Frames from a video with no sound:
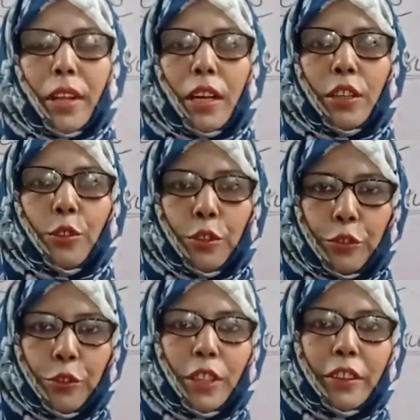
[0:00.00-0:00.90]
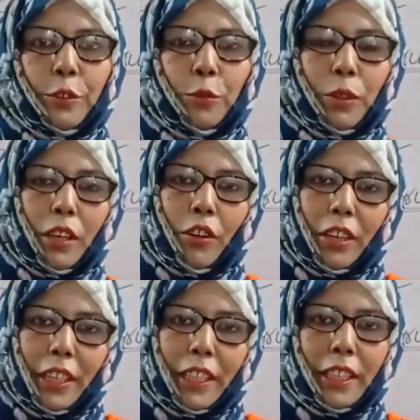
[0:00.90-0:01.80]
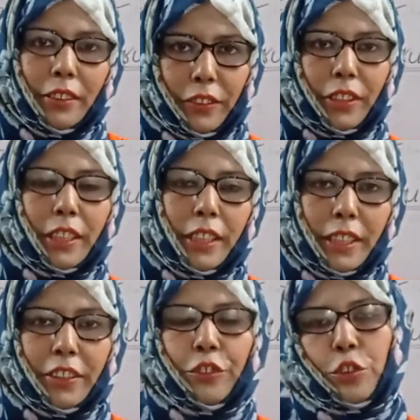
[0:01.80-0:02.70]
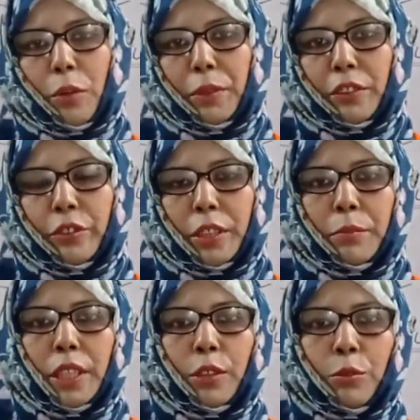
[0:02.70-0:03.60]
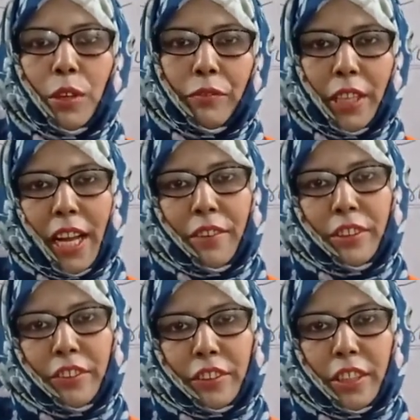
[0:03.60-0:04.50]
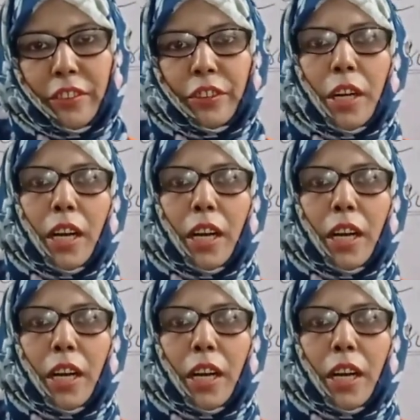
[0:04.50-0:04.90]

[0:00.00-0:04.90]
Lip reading: Those students who were already studied these topics with me, we have discussed